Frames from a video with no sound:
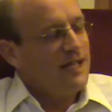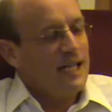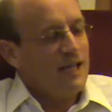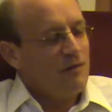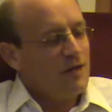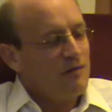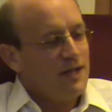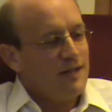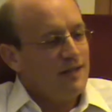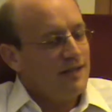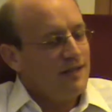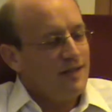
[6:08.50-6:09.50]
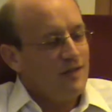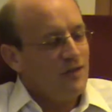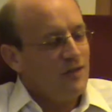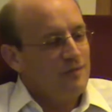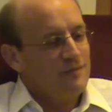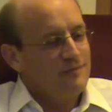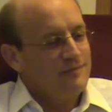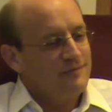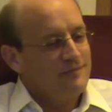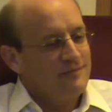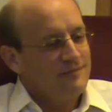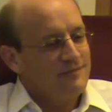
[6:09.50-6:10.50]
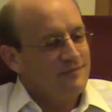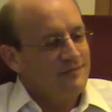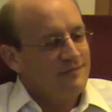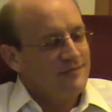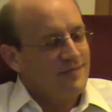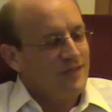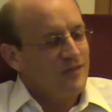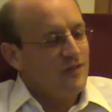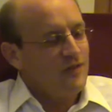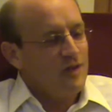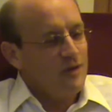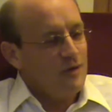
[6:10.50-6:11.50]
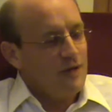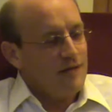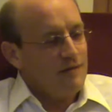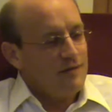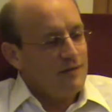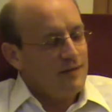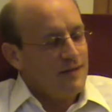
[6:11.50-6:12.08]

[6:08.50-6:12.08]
carefully written. It's so clever.